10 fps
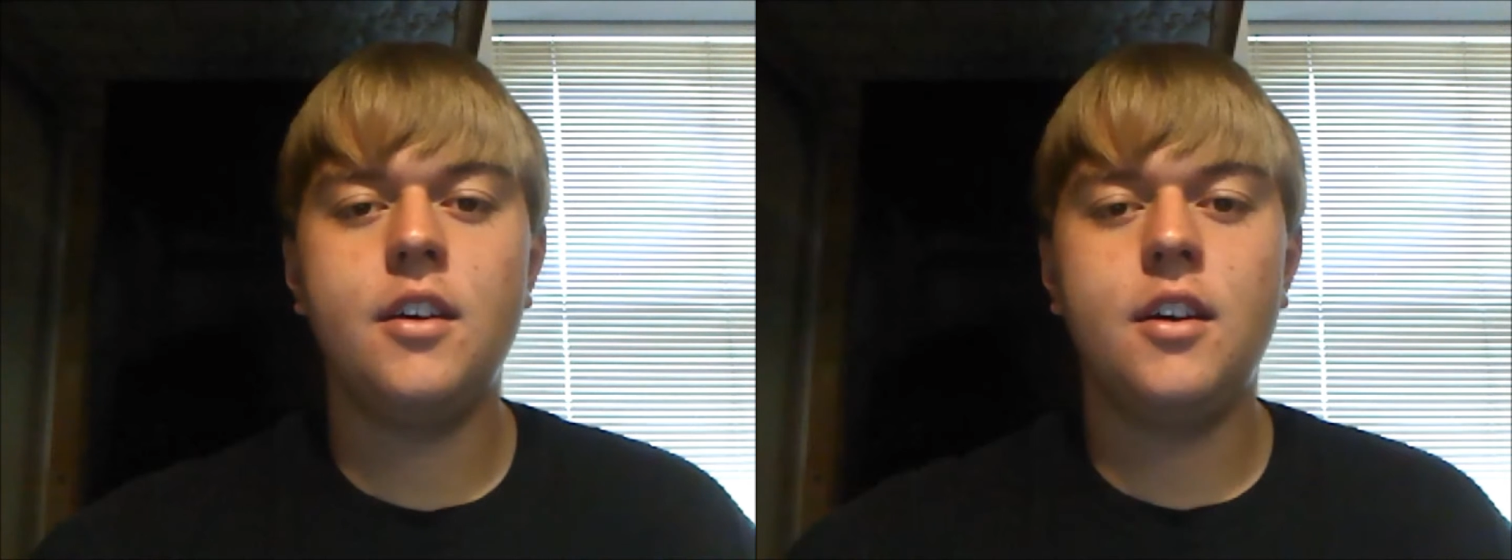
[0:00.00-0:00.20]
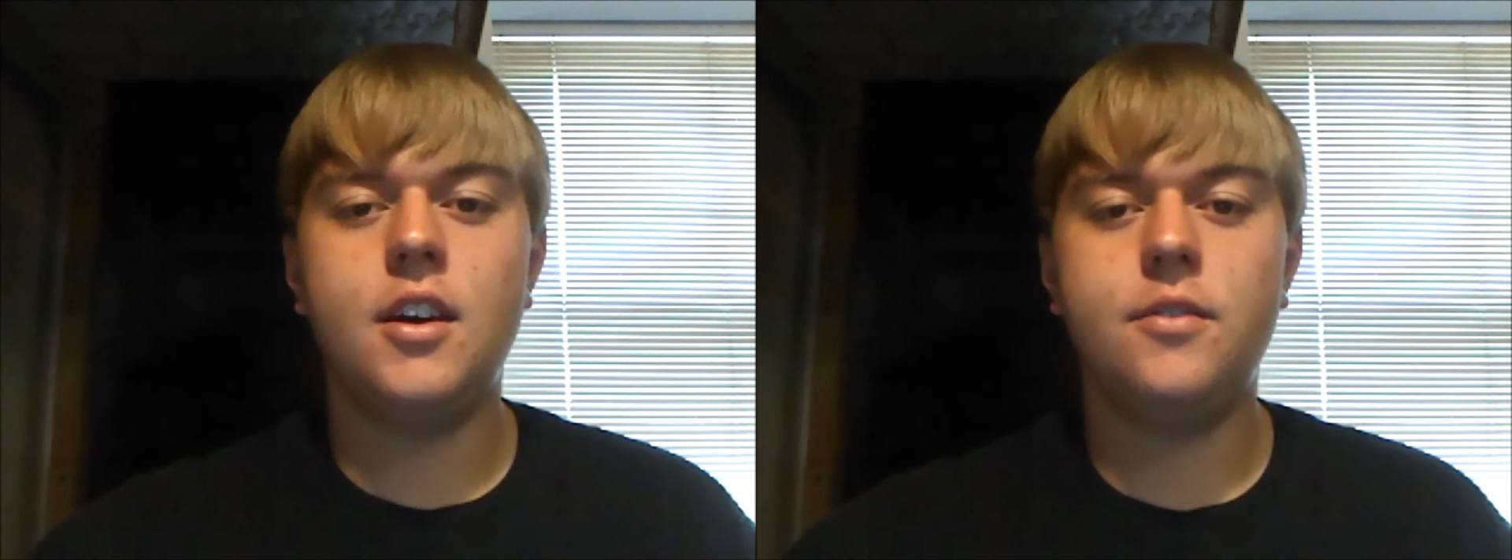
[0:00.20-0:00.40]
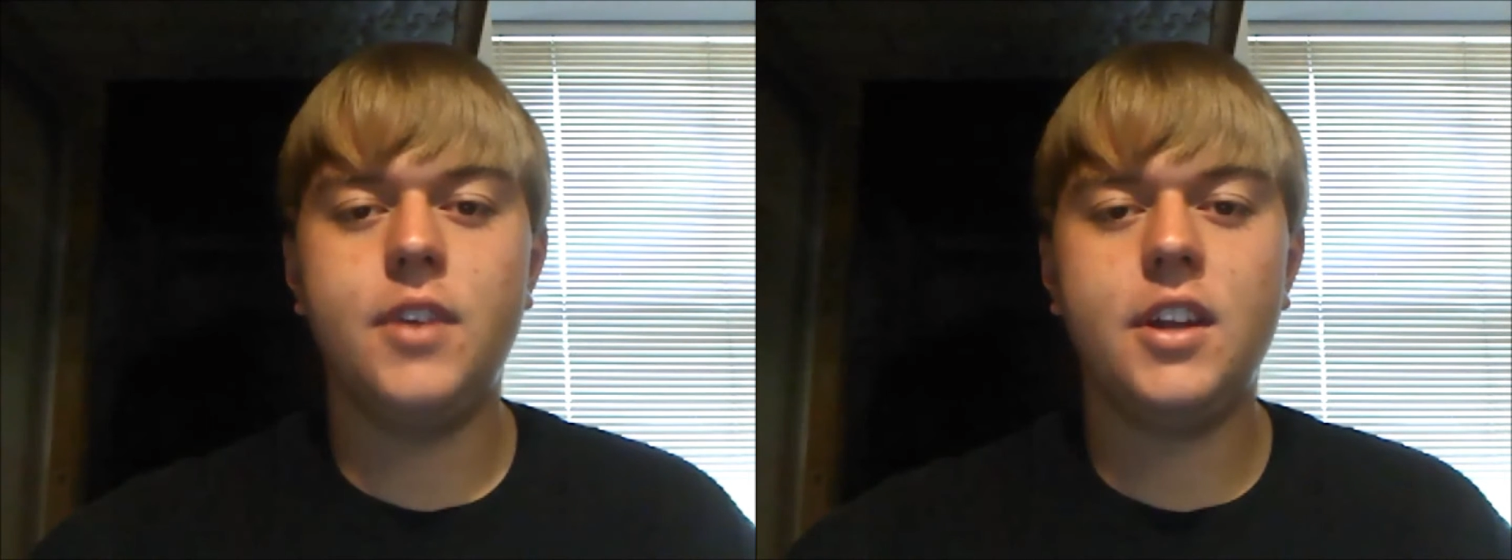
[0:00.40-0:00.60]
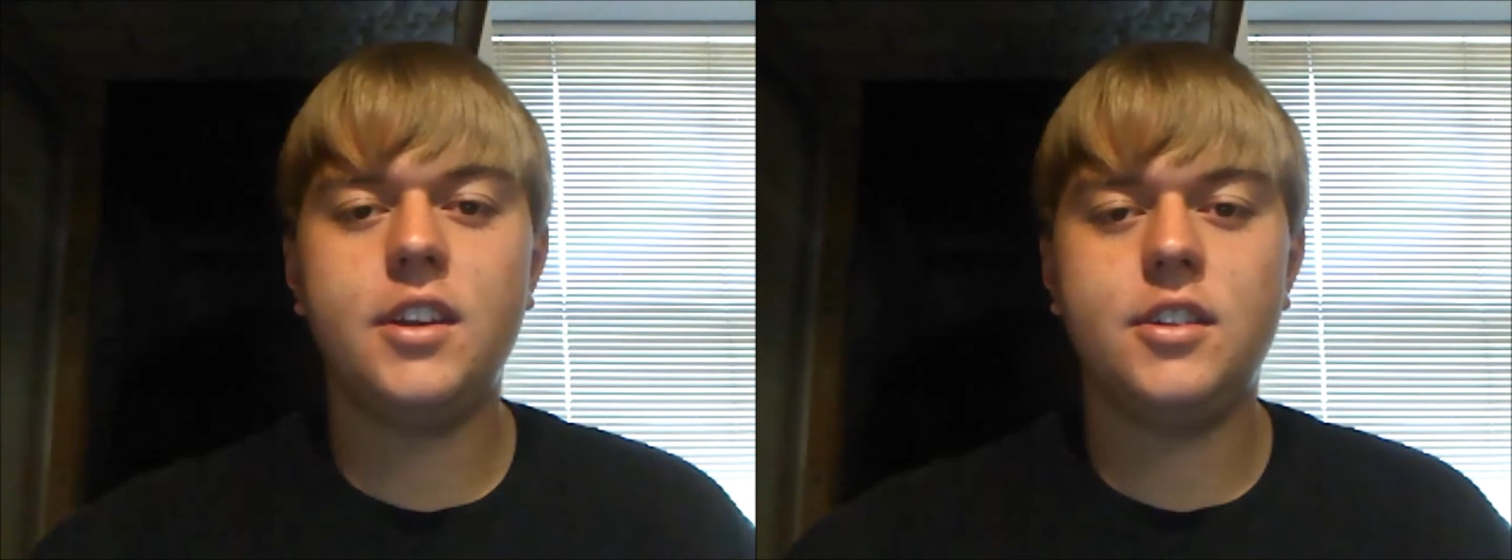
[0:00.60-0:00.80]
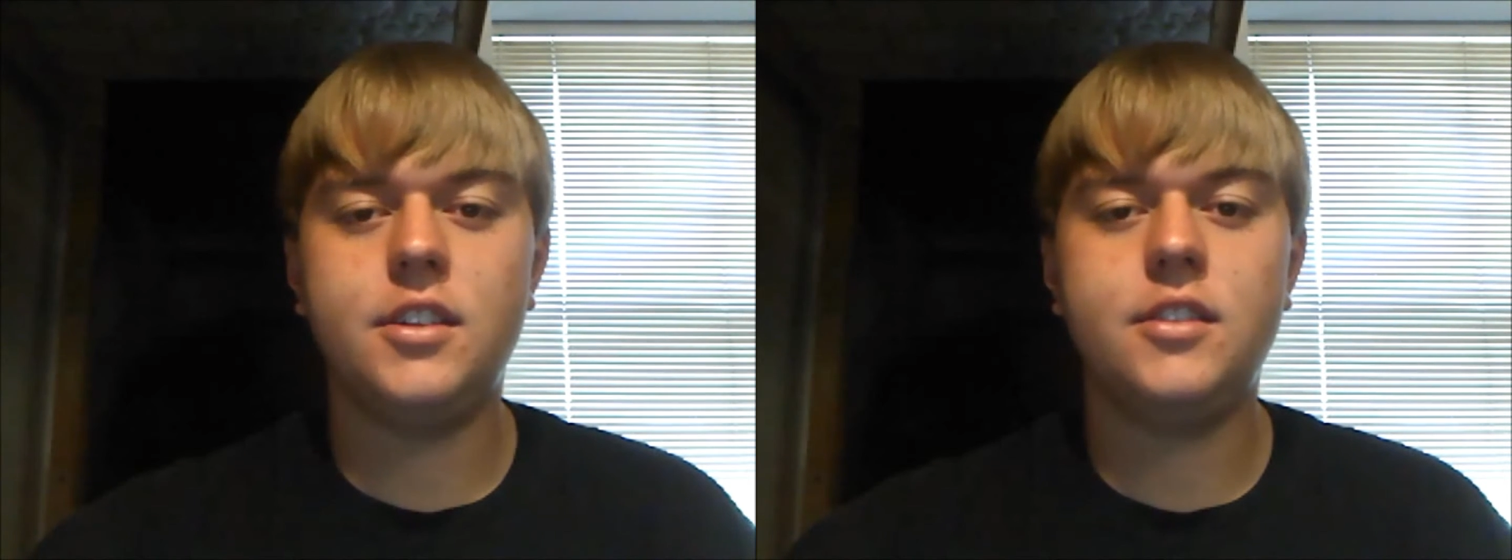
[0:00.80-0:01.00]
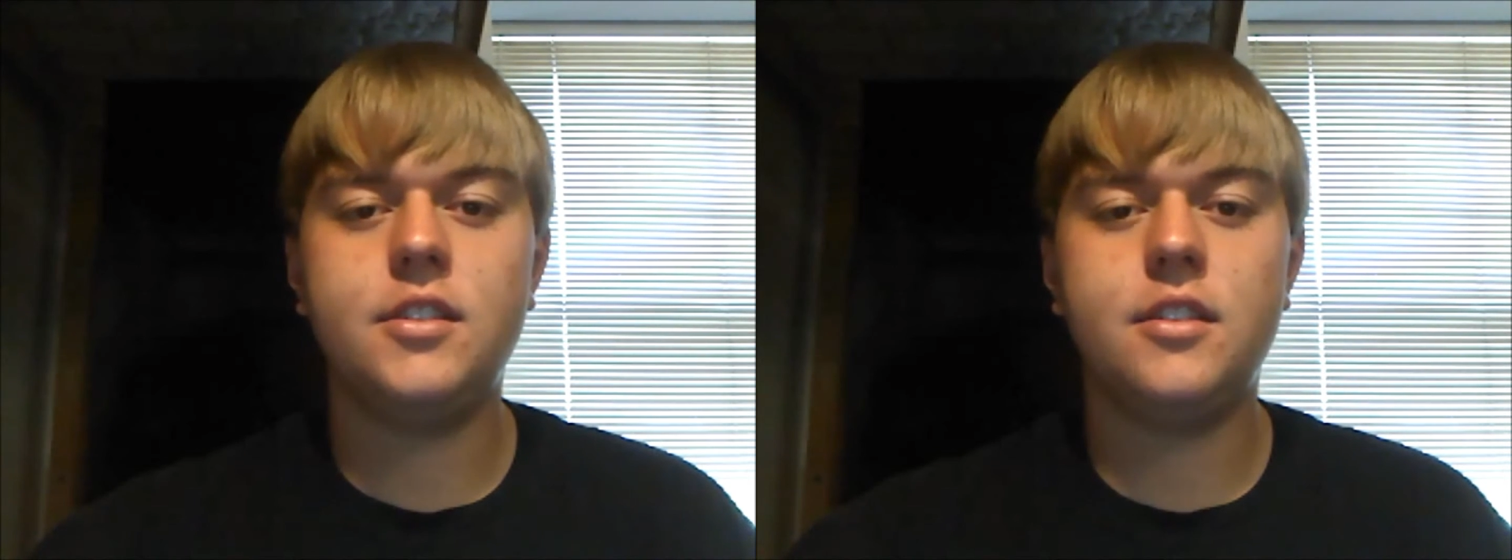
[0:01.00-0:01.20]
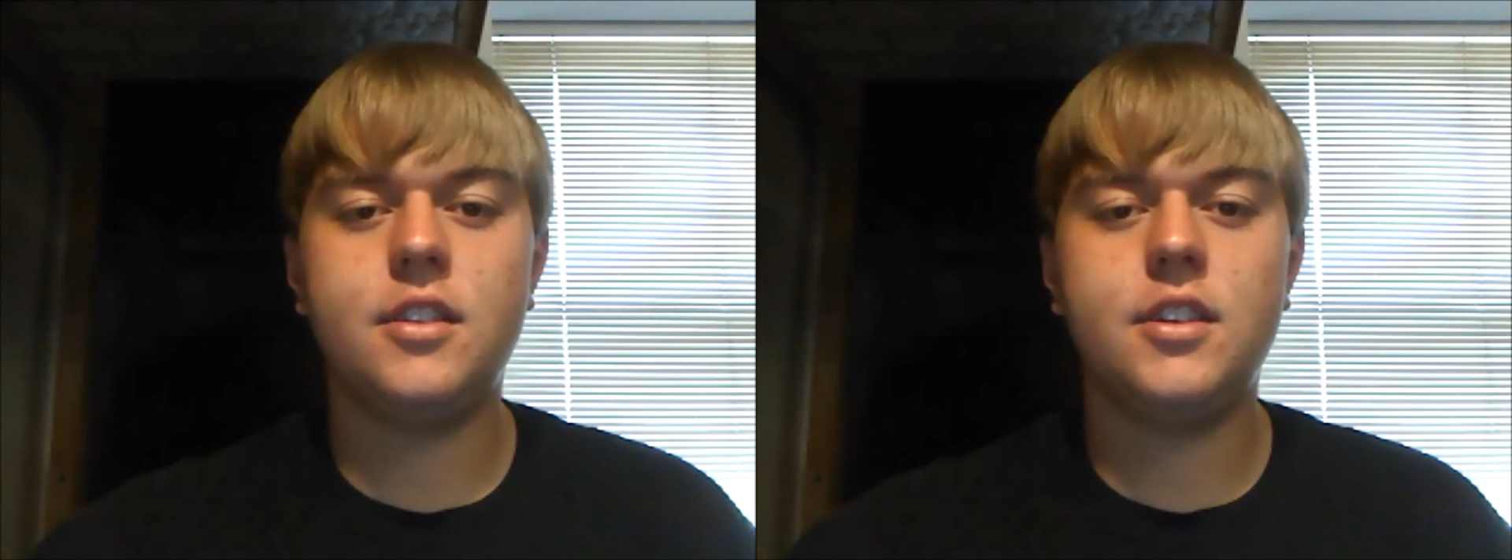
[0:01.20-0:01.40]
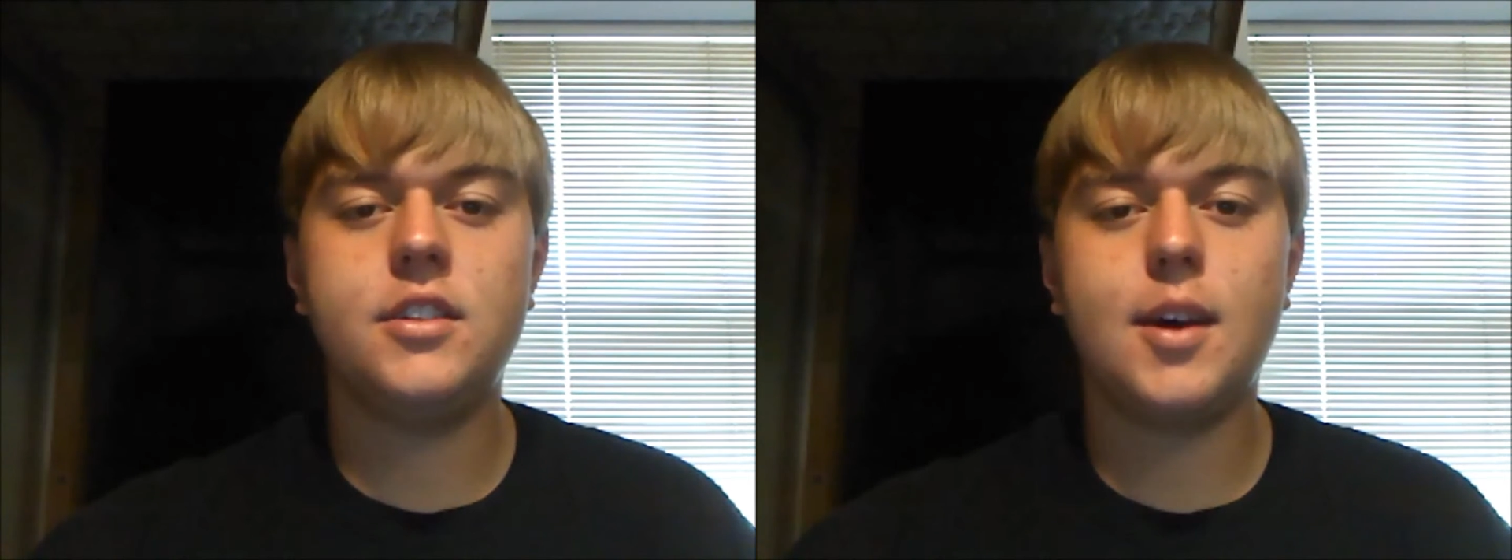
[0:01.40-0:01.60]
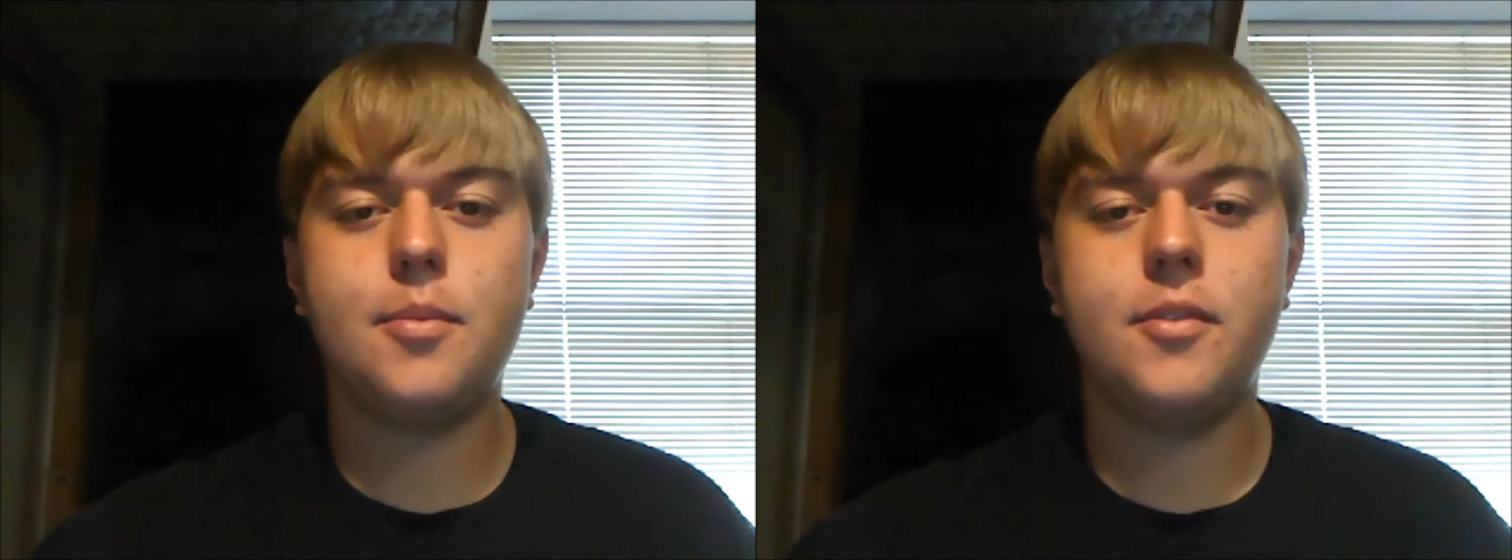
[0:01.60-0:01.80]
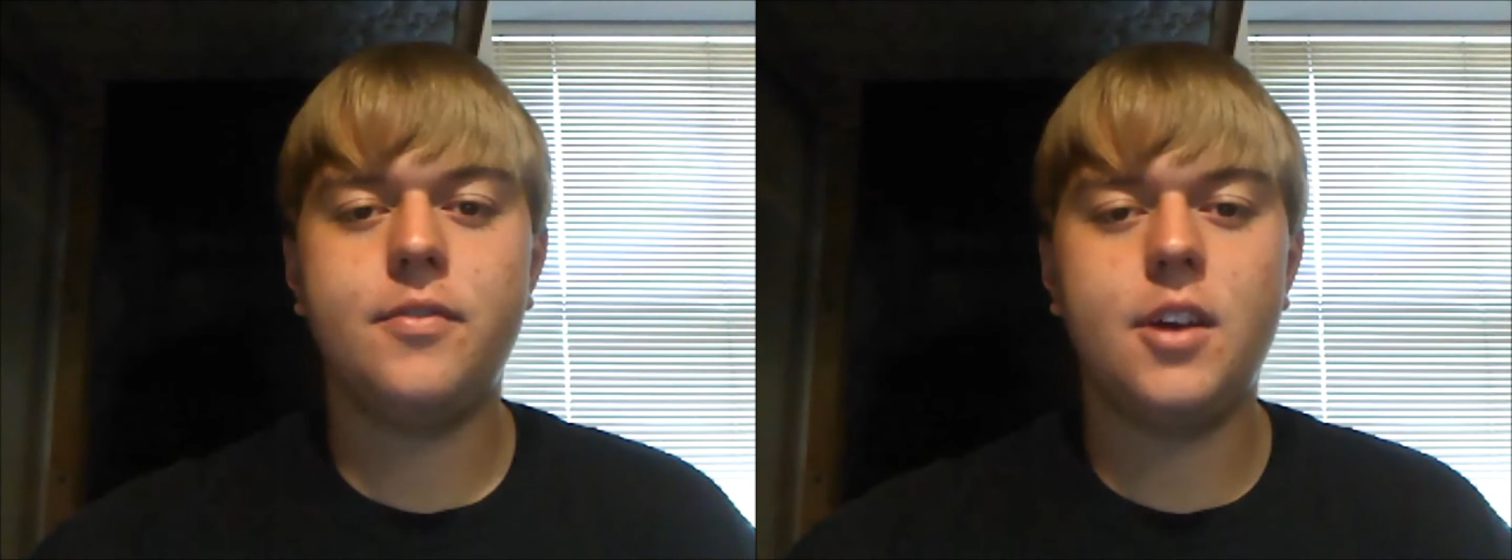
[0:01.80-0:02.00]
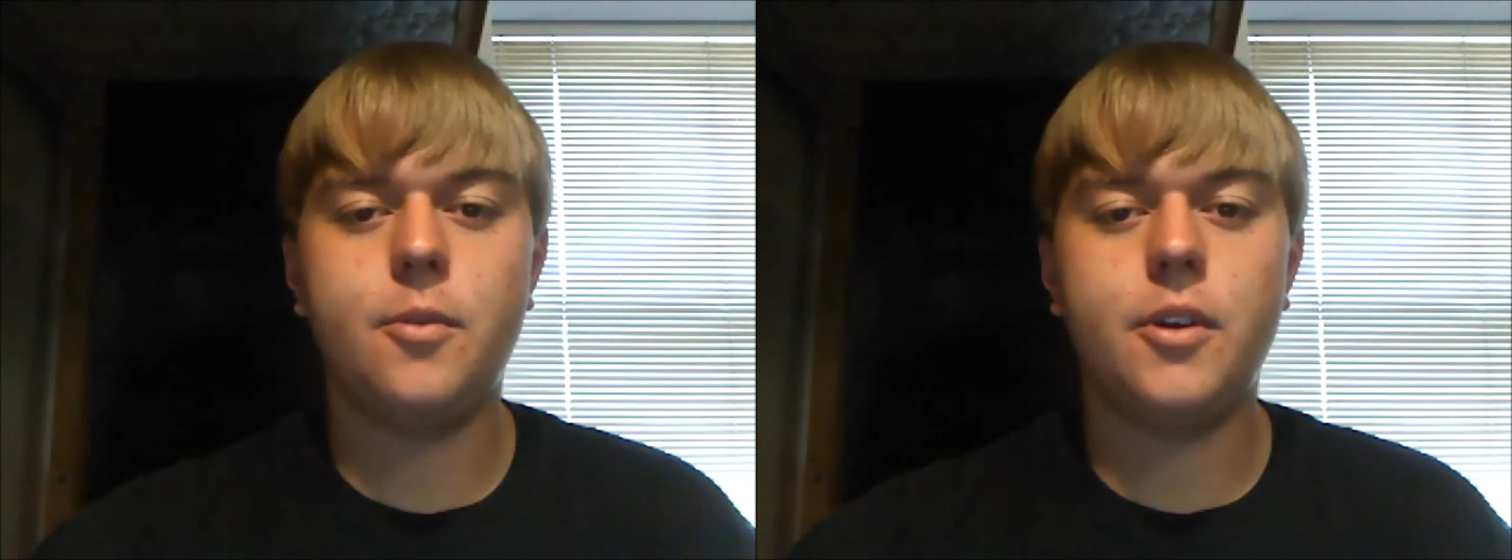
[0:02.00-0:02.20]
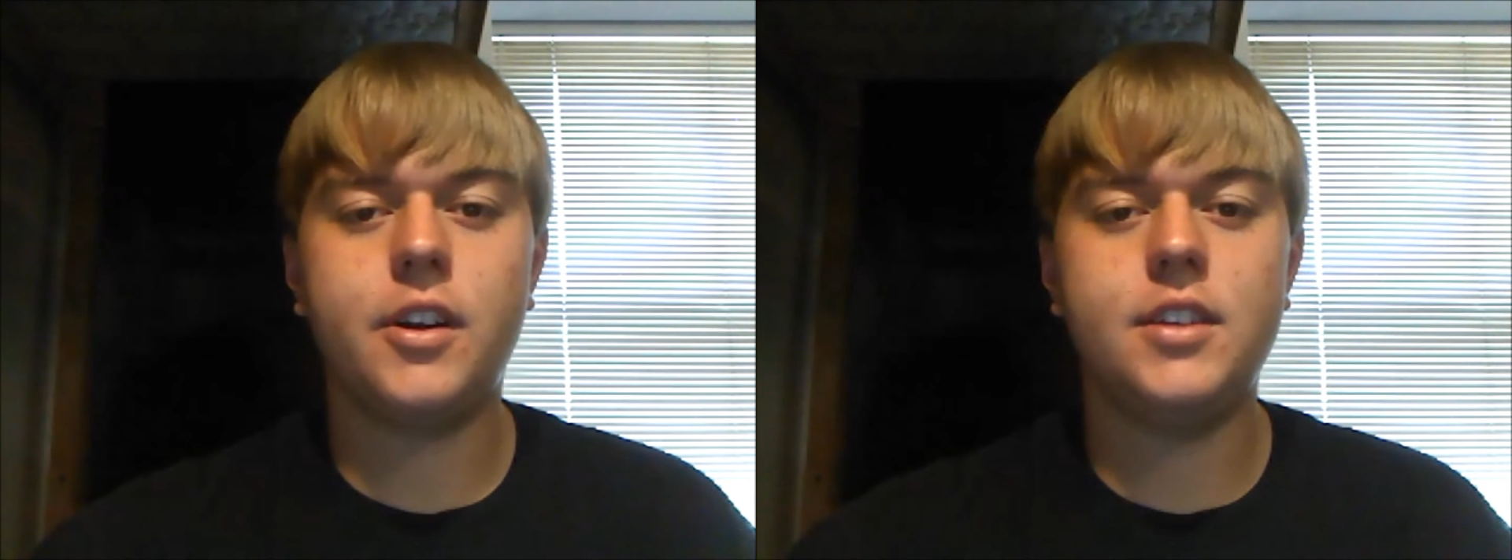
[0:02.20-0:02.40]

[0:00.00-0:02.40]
Advantages: this type of network